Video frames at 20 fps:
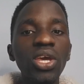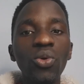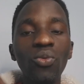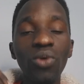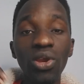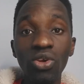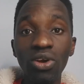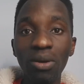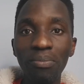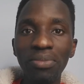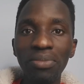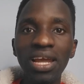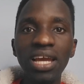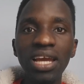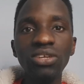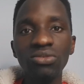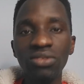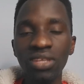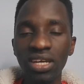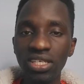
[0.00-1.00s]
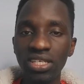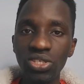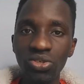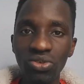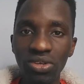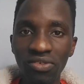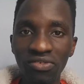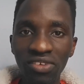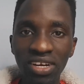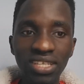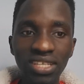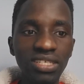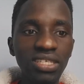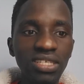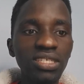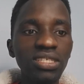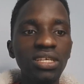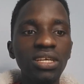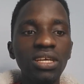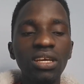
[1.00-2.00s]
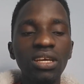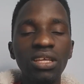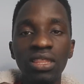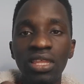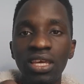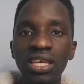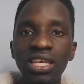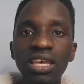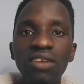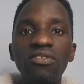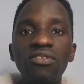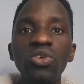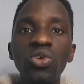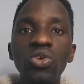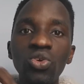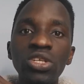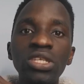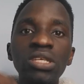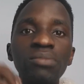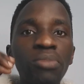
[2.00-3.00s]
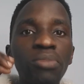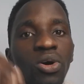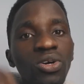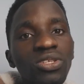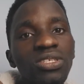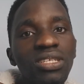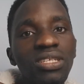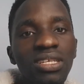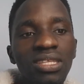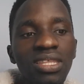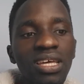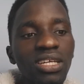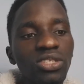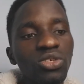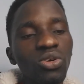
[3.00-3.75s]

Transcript: When you apply to that university, they give you deposit there.